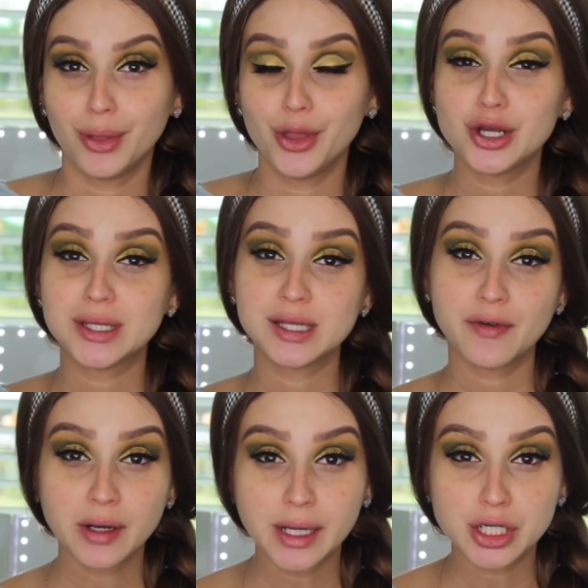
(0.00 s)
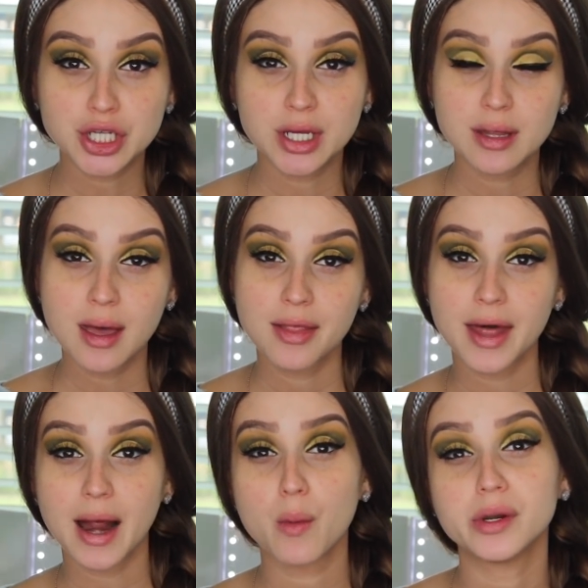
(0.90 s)
there's this foundation
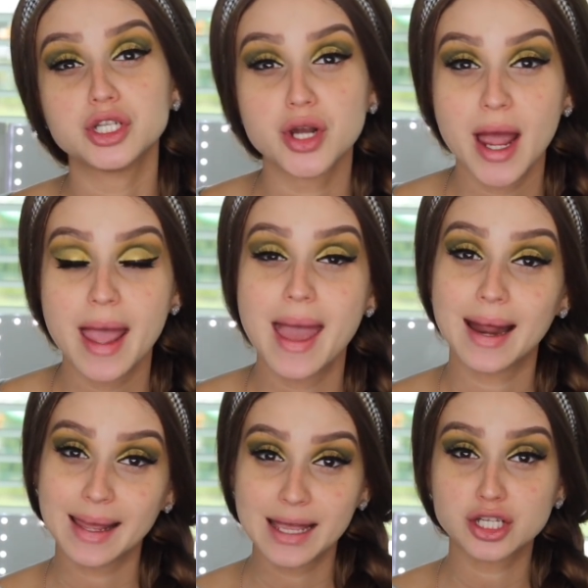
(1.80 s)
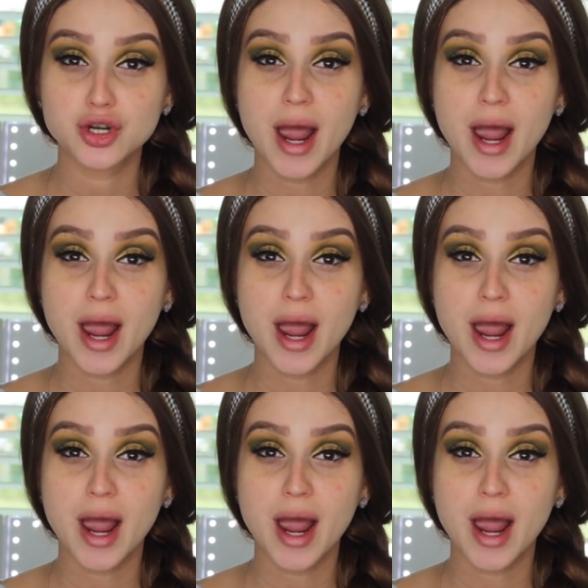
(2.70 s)
that I want to try and I can't